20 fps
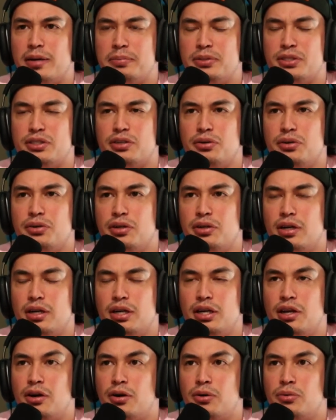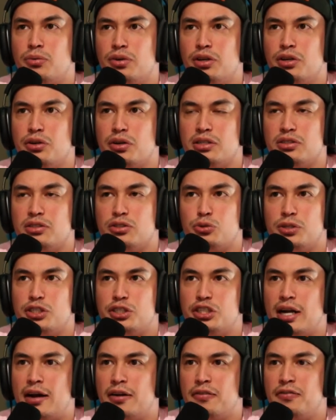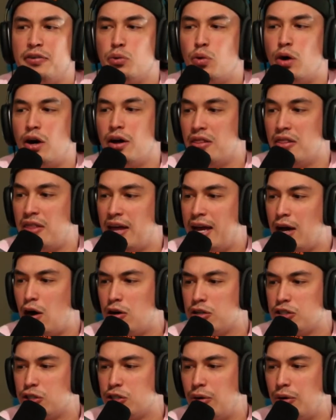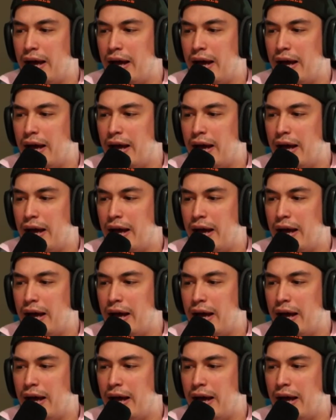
so you can switch it out if you want. They also have